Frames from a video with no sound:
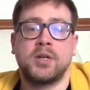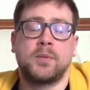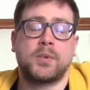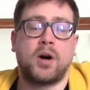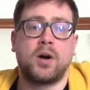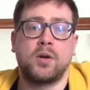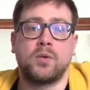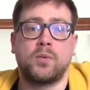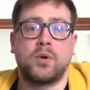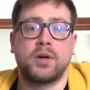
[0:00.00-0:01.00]
up on
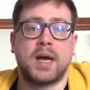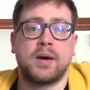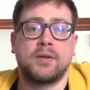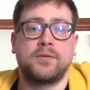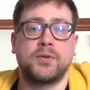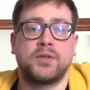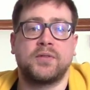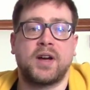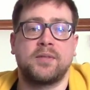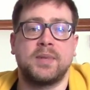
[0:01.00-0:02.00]
1 hour
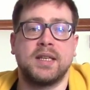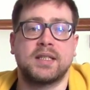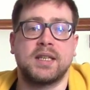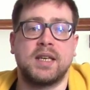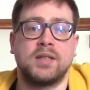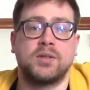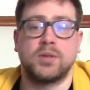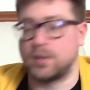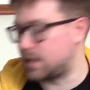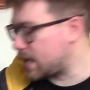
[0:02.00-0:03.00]
45 minutes
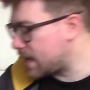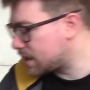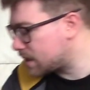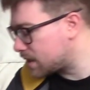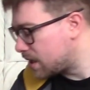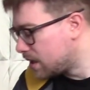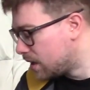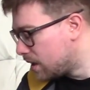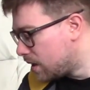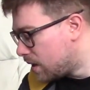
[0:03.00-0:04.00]
into the test.
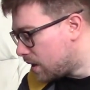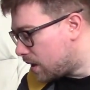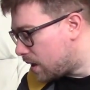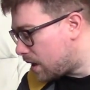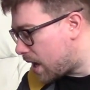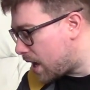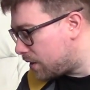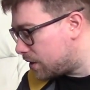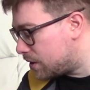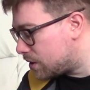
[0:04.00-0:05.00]

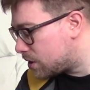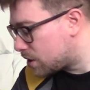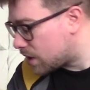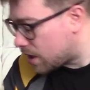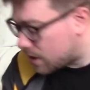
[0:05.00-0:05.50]
There's